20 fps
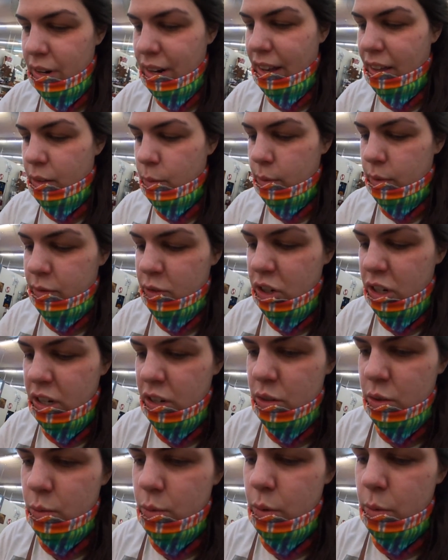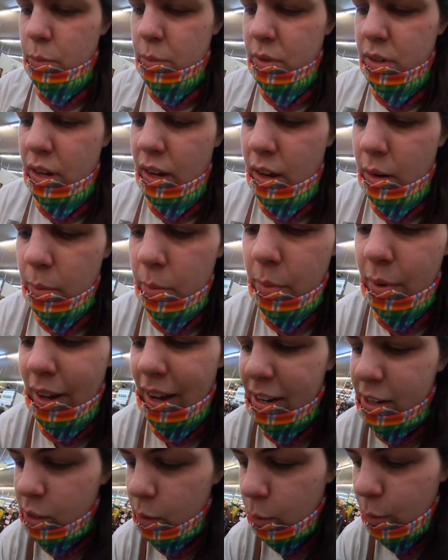but now that we've changed rooms up,
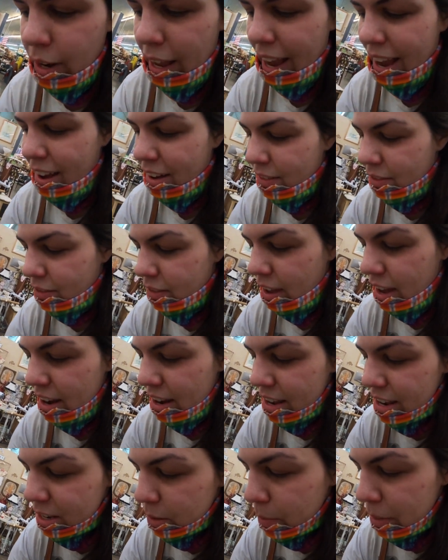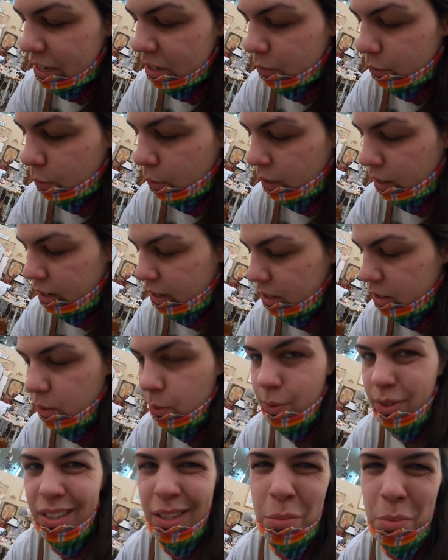I don't have any space for it. It's a
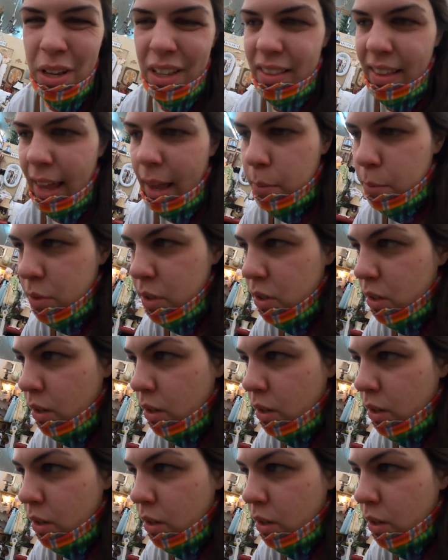really big lamp,